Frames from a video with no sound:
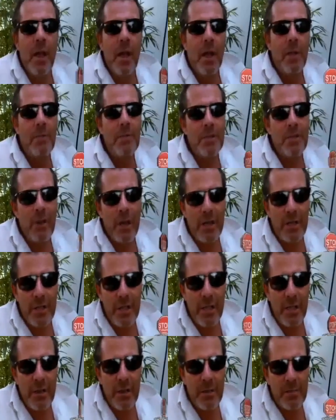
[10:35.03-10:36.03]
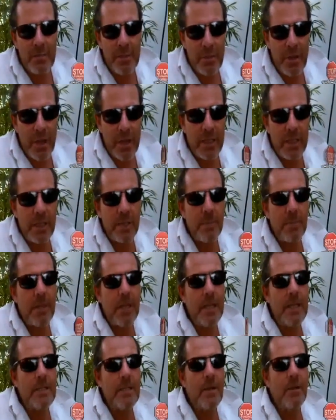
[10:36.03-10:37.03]
obstructing a
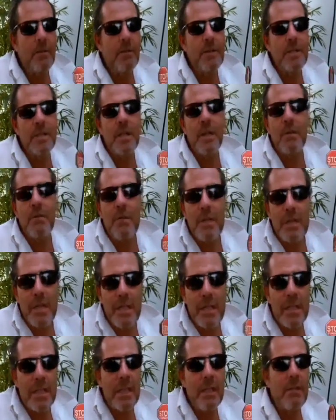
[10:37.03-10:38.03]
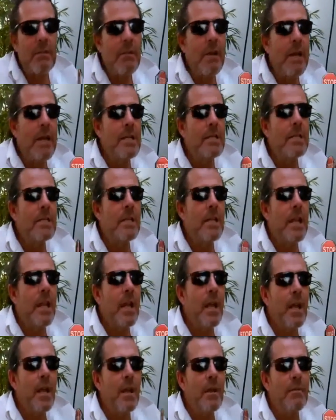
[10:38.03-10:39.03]
police officer, resisting arrest,
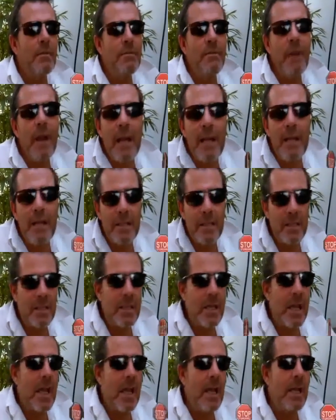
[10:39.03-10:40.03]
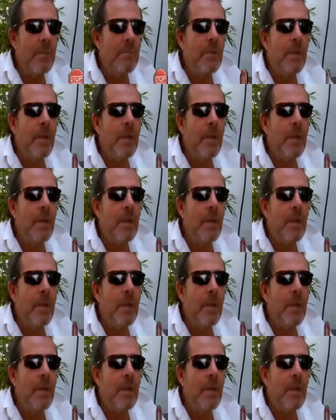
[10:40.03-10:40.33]
failure to name,